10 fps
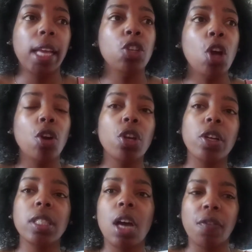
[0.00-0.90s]
know
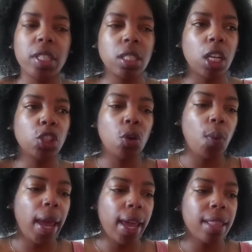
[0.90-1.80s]
yourself in such a
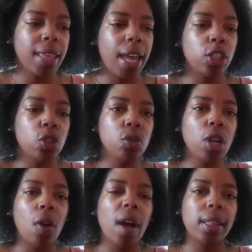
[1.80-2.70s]
way that you
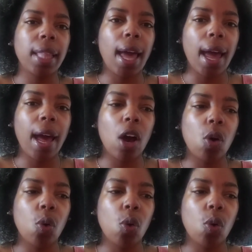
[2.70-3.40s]
don't allow